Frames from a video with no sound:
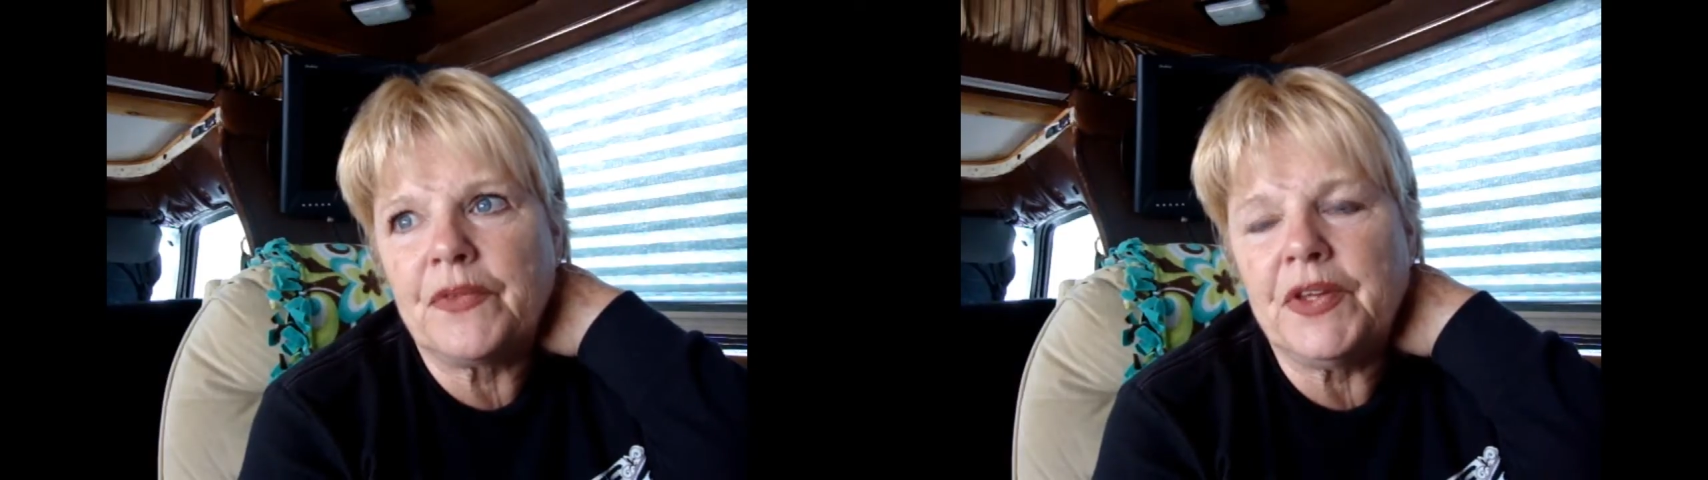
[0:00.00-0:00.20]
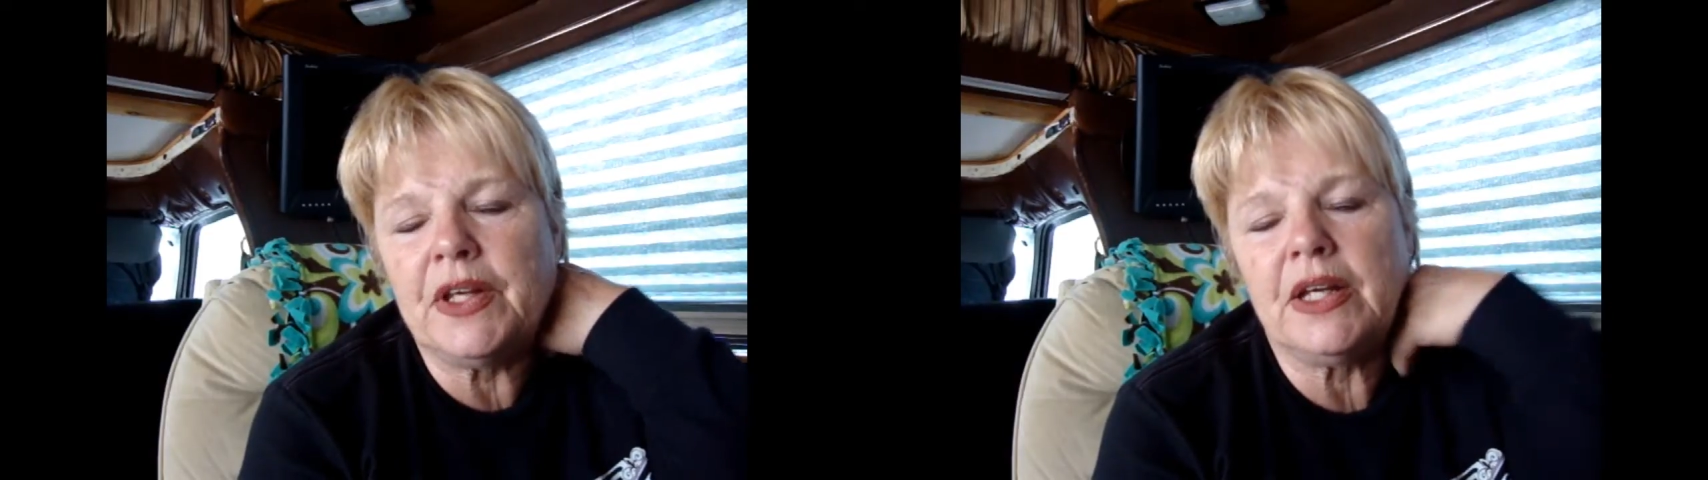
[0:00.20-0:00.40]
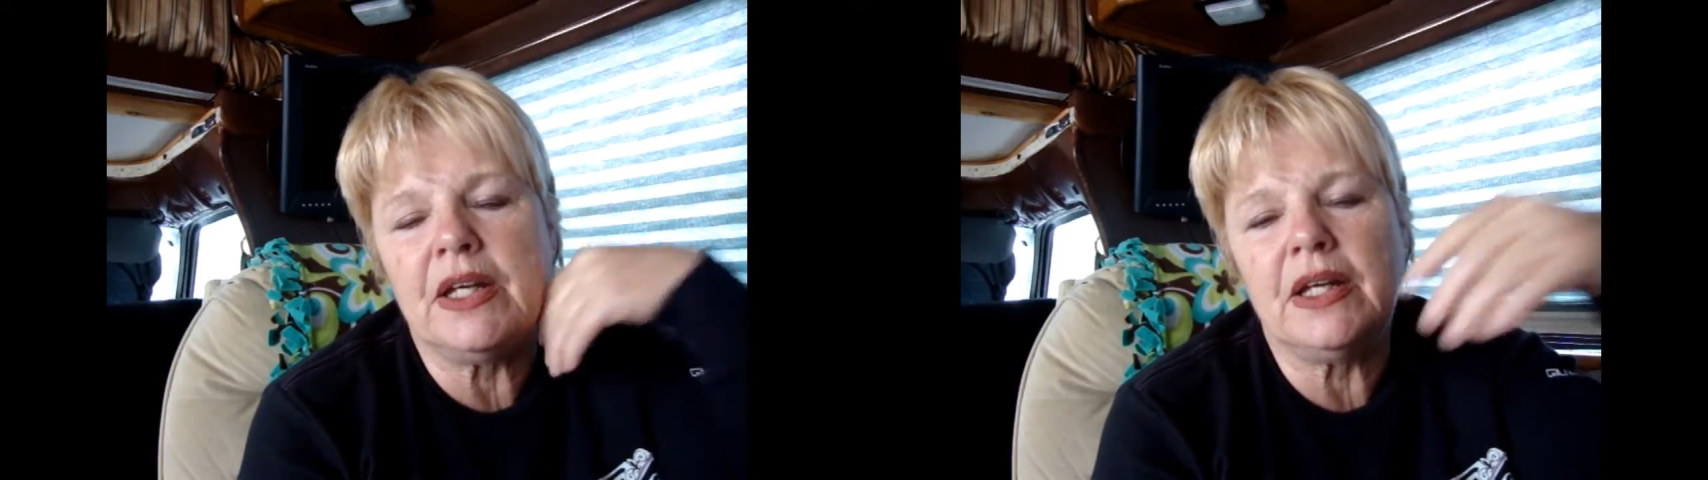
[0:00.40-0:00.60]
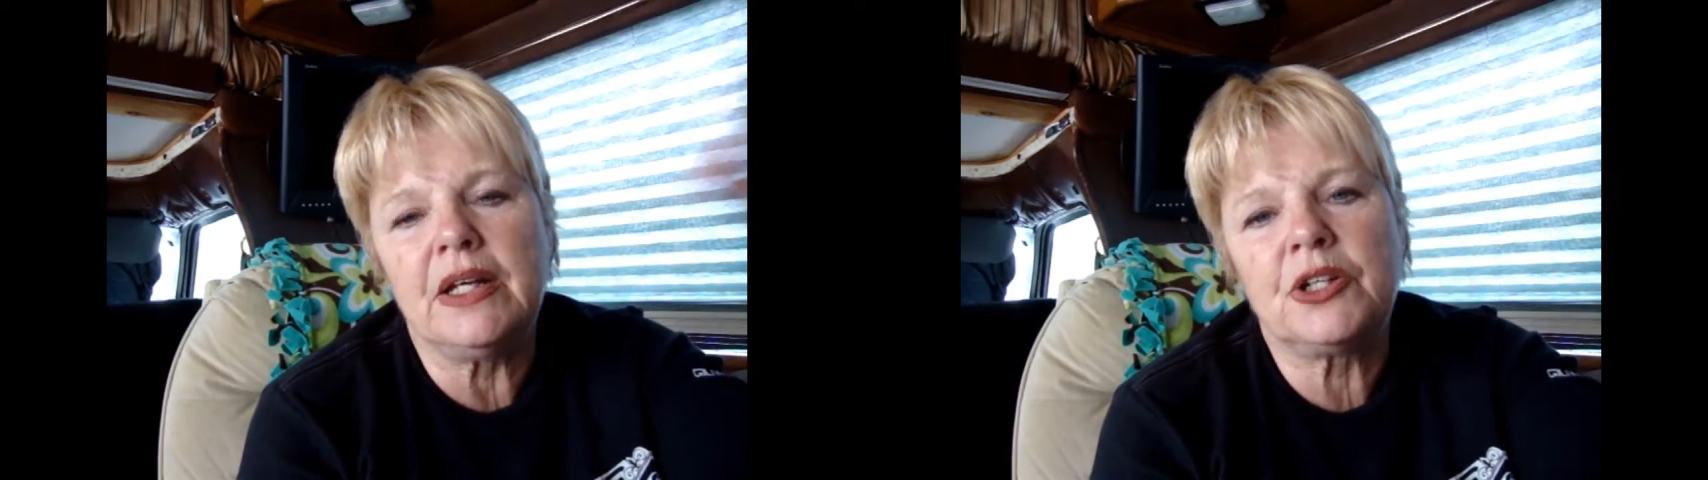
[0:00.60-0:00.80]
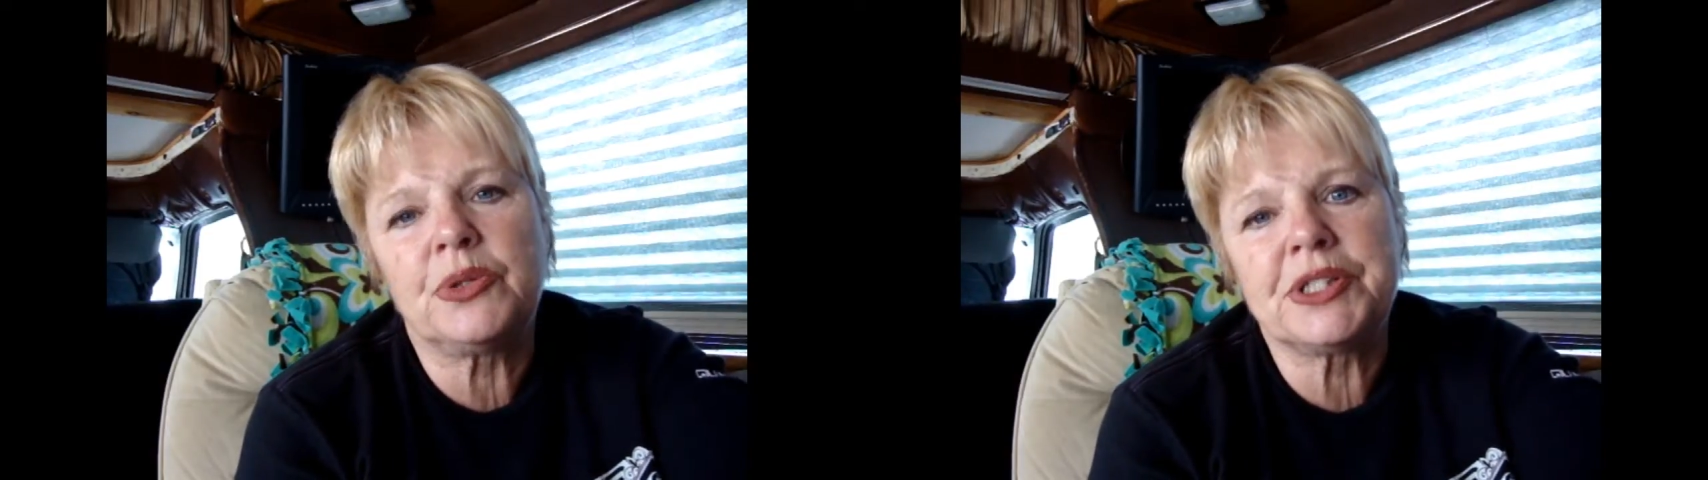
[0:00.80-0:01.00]
the
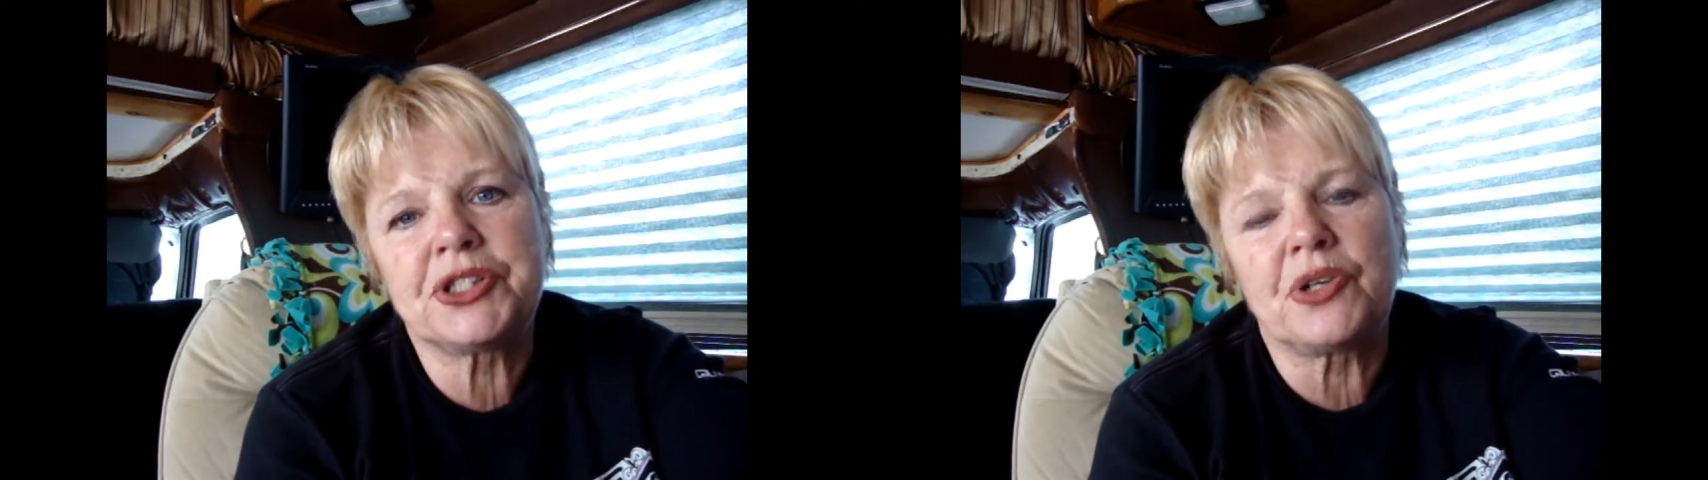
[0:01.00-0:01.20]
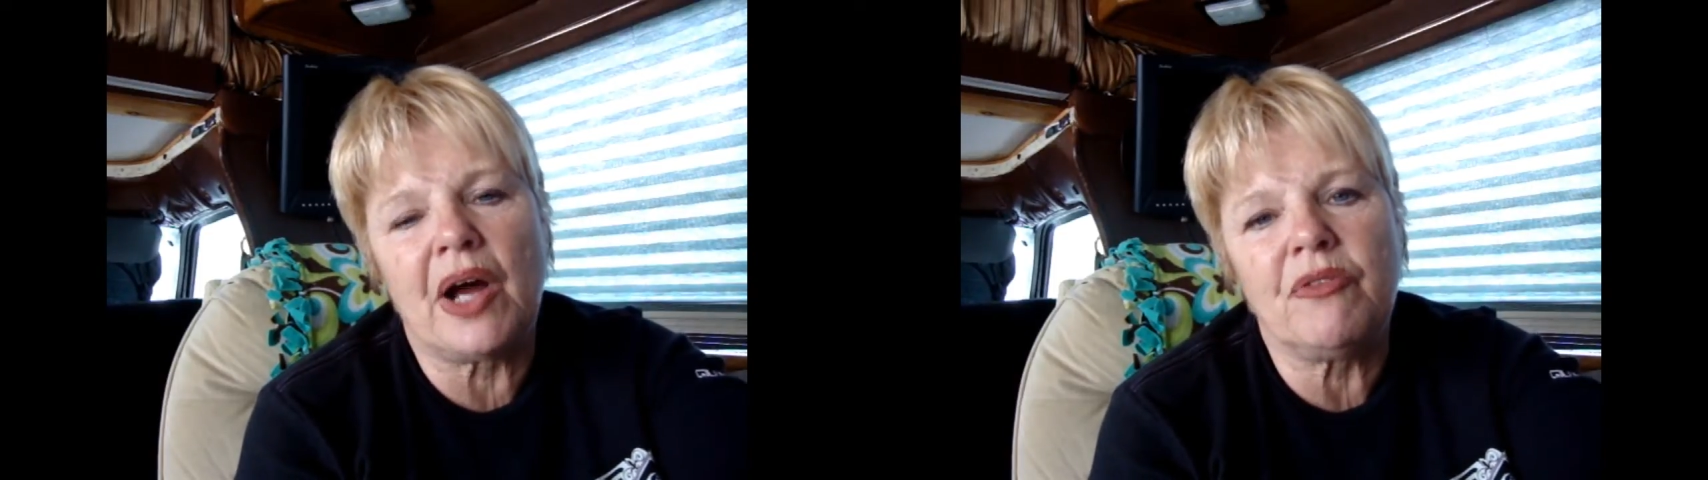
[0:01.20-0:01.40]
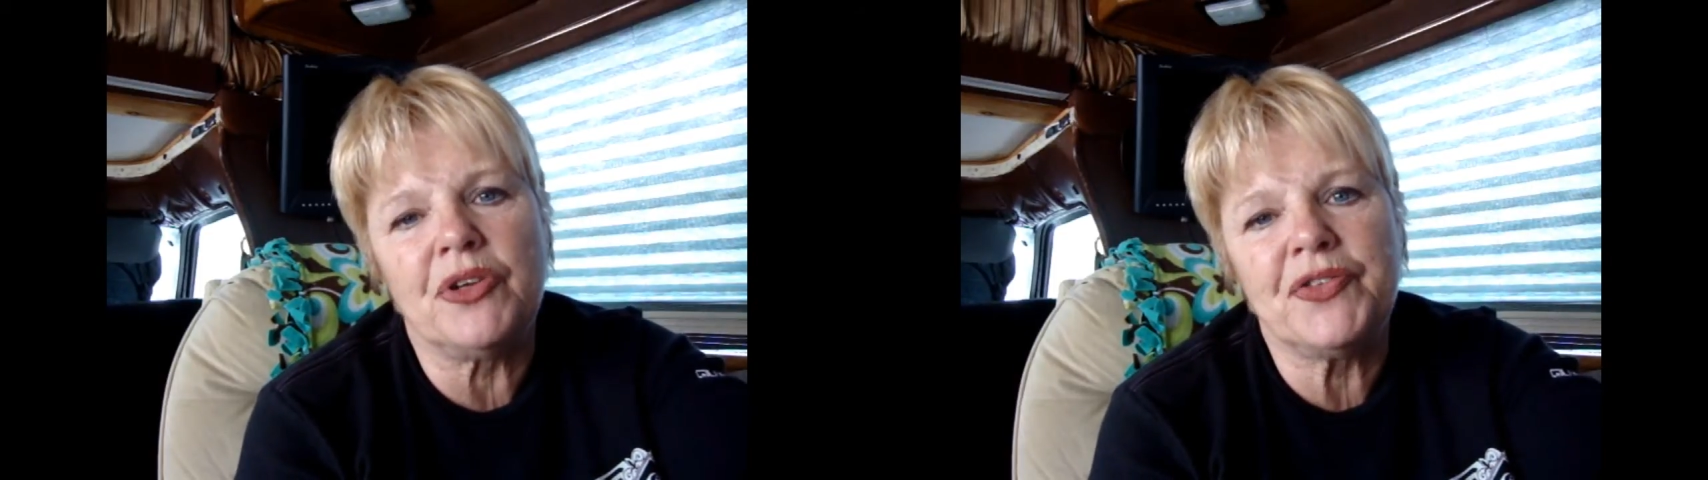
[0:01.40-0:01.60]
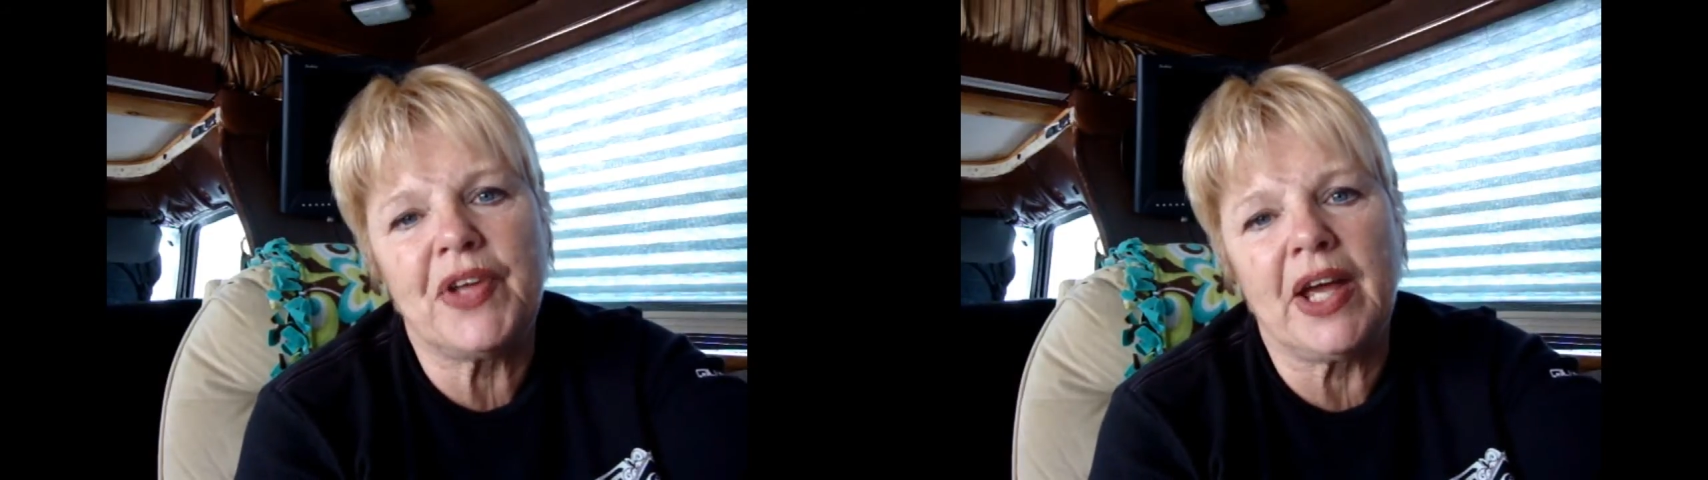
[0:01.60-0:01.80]
Chris Travels